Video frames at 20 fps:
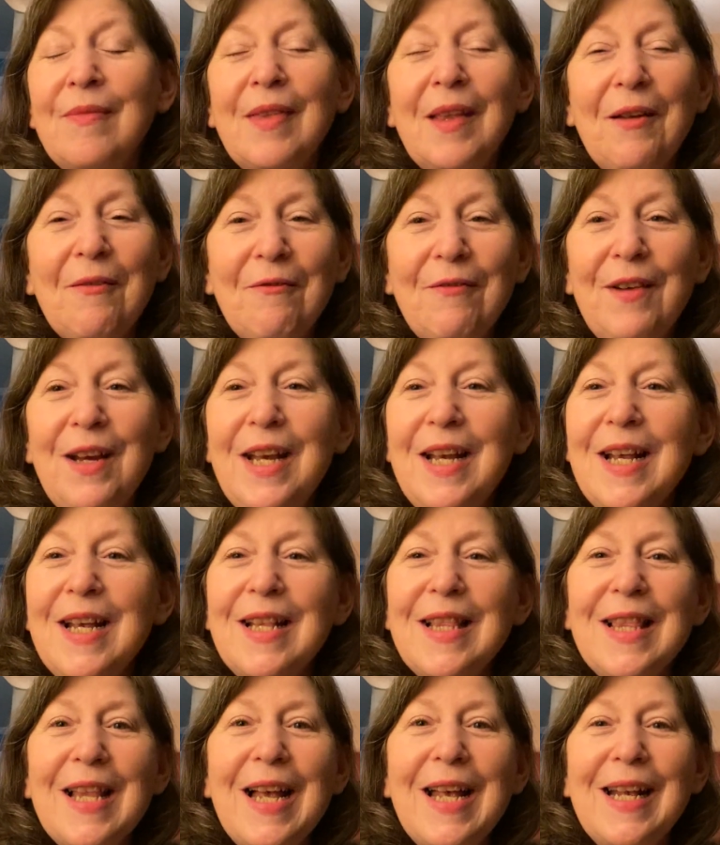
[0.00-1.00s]
read
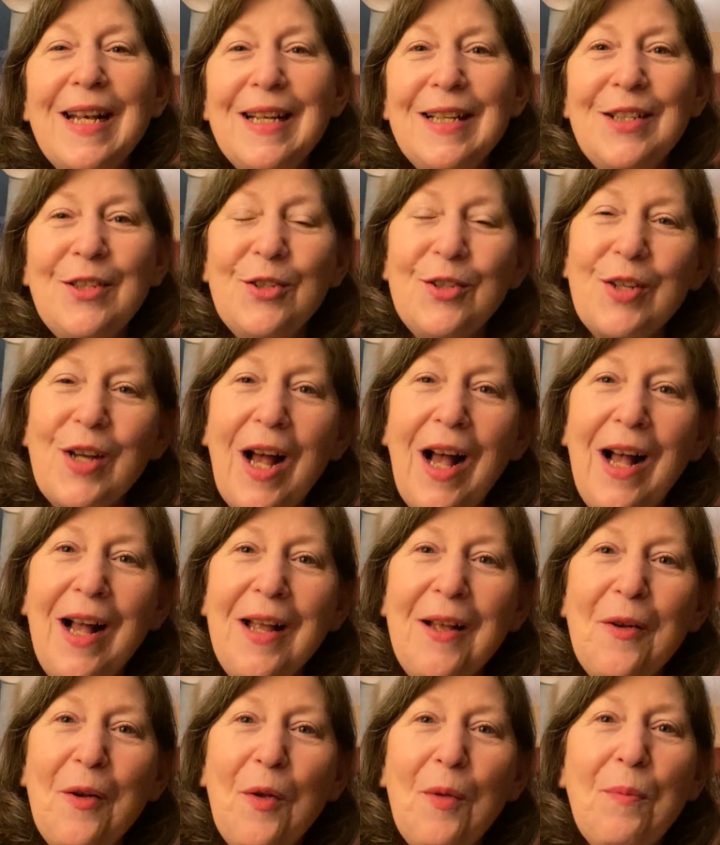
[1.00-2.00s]
it like a
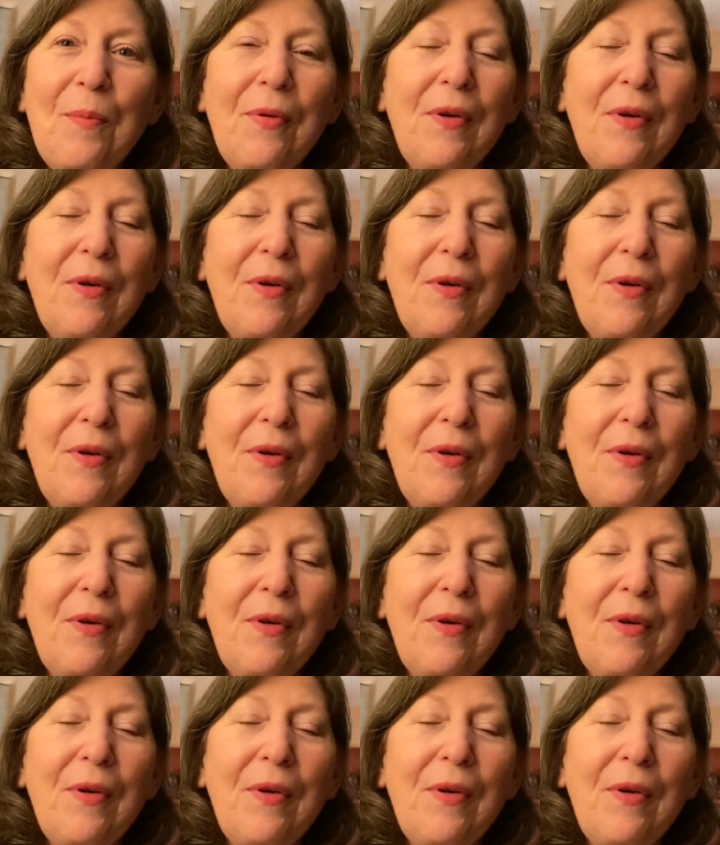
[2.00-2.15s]
child.